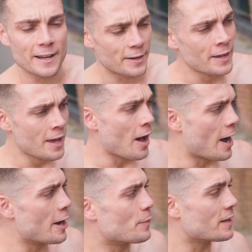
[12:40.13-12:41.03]
And
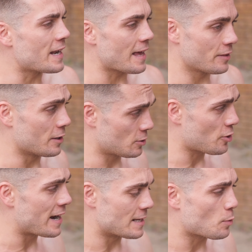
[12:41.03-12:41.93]
I hope that the
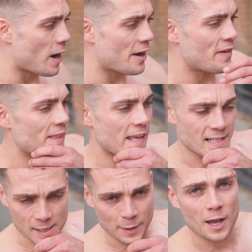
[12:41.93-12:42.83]
training's worth it. And
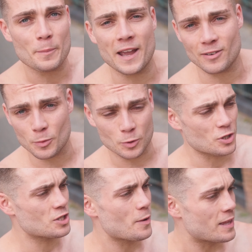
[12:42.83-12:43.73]
next time I come here, I'll
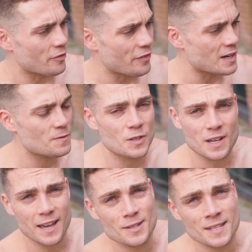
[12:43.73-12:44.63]
just do it in the first few
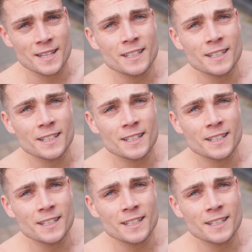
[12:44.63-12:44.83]
goes.